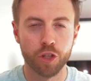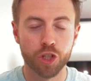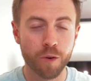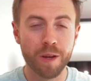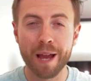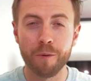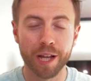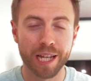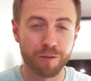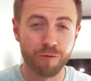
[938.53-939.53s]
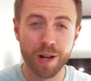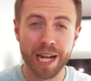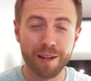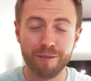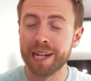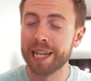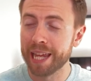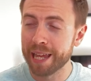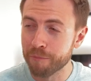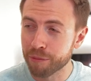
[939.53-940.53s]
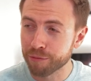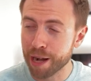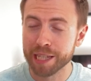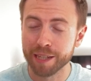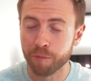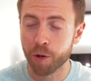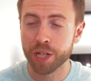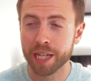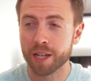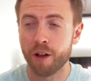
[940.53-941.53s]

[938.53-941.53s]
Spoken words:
The SUI network is a really, really impressive project.